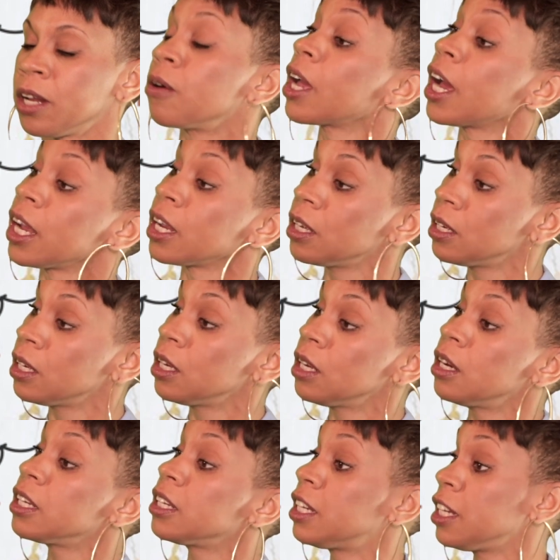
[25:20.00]
okay,
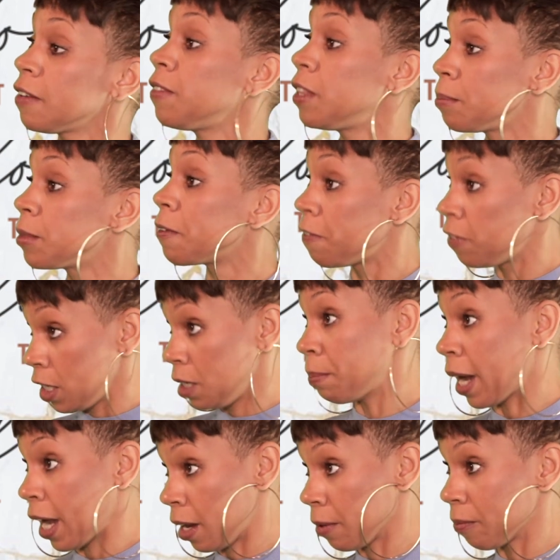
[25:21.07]
give them the
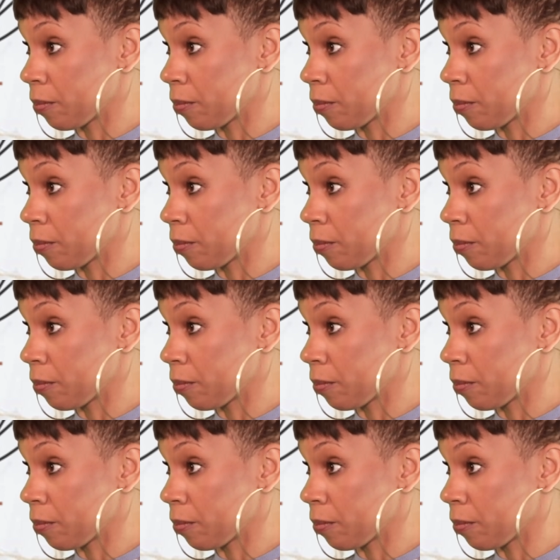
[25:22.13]
feedback.